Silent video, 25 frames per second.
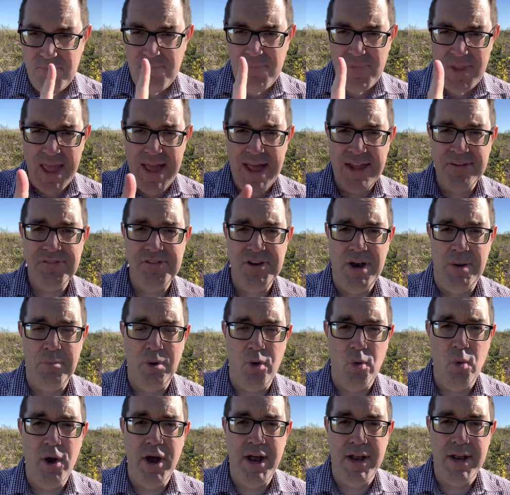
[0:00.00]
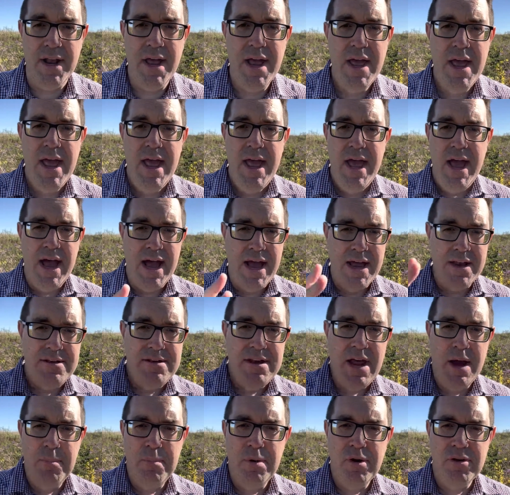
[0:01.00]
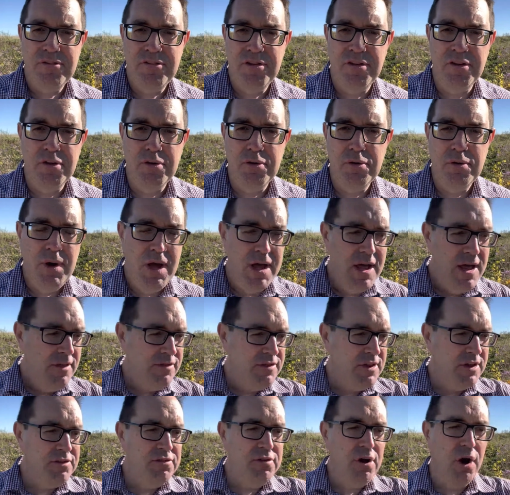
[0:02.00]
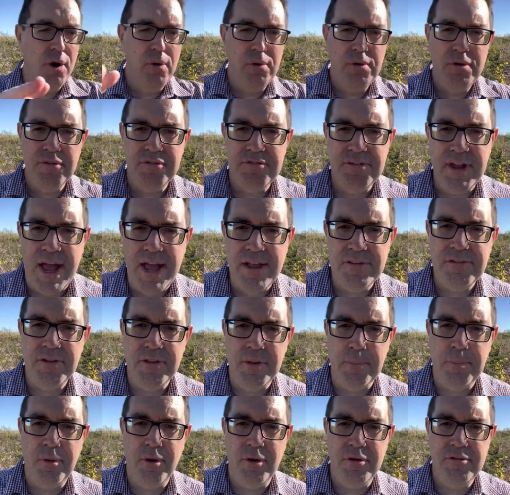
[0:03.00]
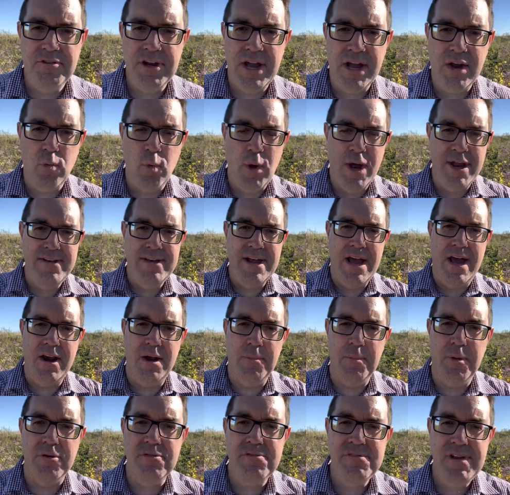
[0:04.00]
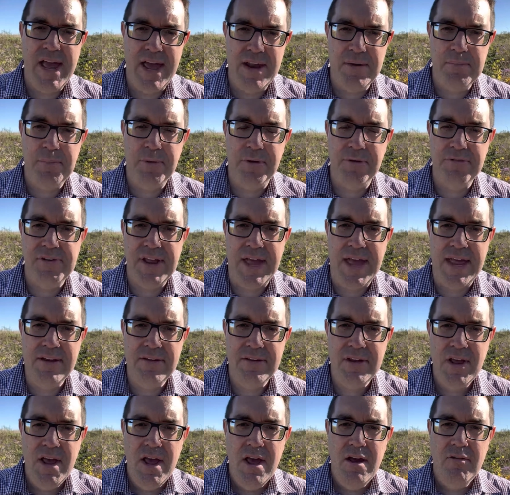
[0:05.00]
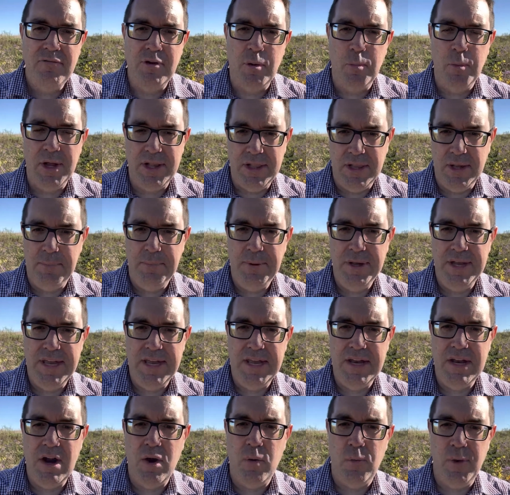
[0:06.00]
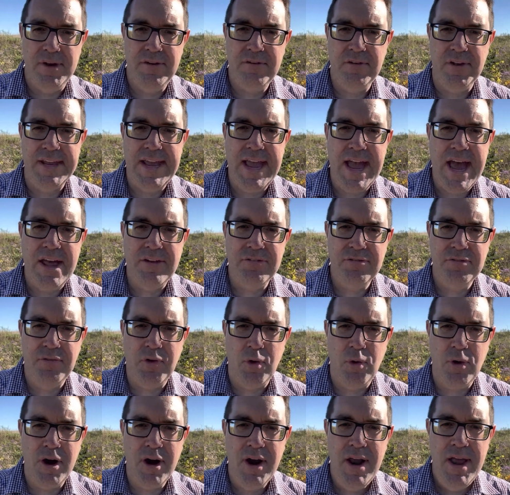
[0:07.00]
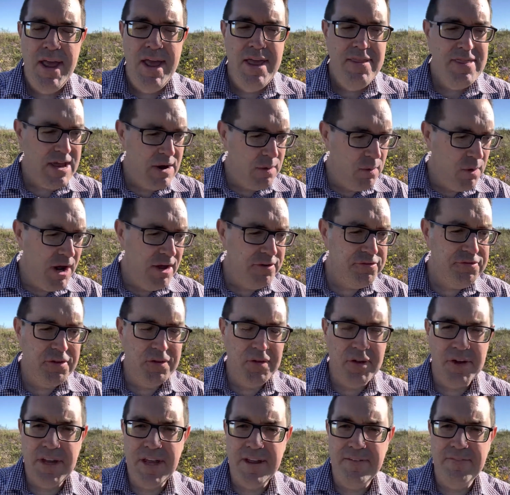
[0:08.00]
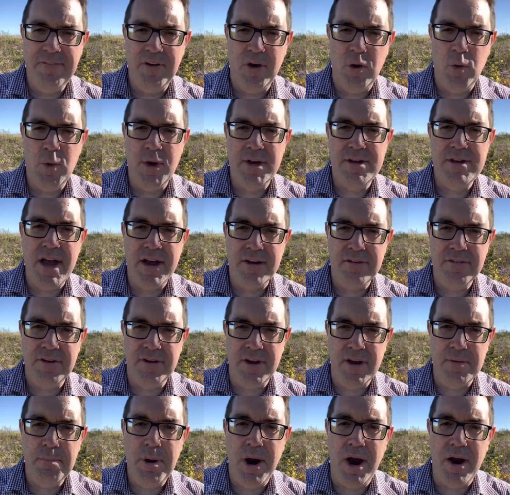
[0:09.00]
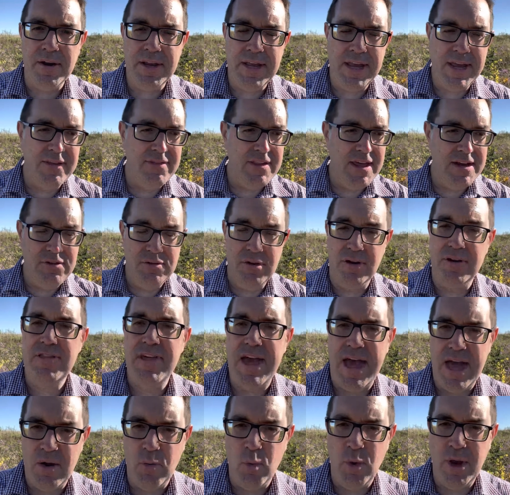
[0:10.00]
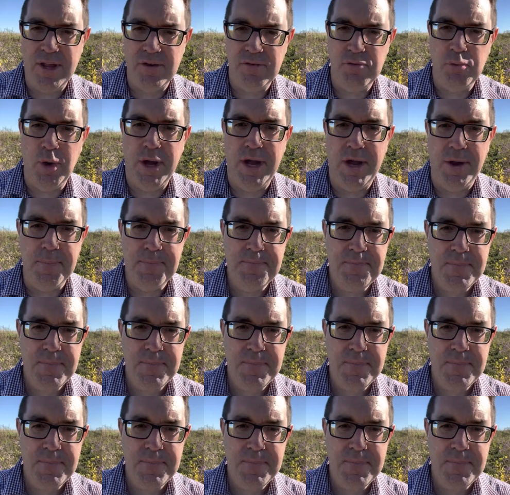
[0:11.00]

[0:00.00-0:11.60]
That's number one. Number two, the total size of the project went down about 10% from what Lépine originally asked for. They were also looking for a reduction in parking, and they took that away as well.